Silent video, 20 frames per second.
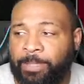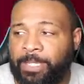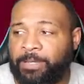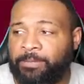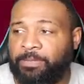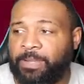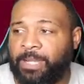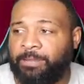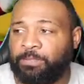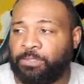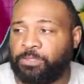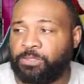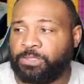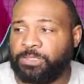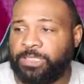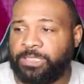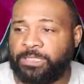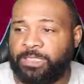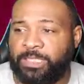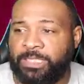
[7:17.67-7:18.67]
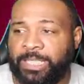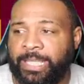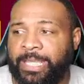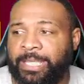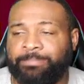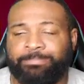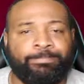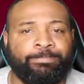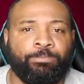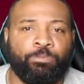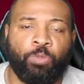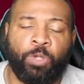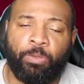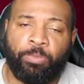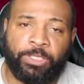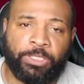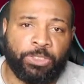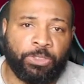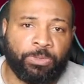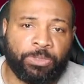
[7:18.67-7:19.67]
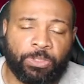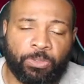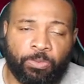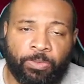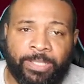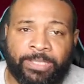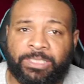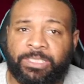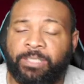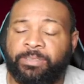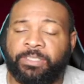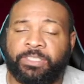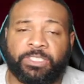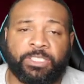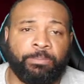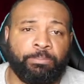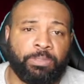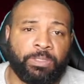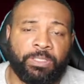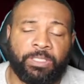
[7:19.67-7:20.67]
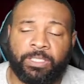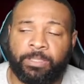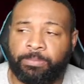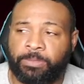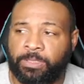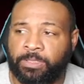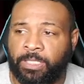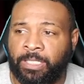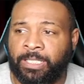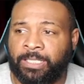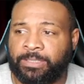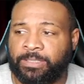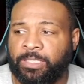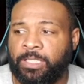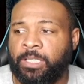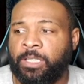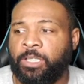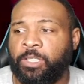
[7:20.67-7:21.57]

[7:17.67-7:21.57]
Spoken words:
being 560K, what we do with the rest of it is completely up to us.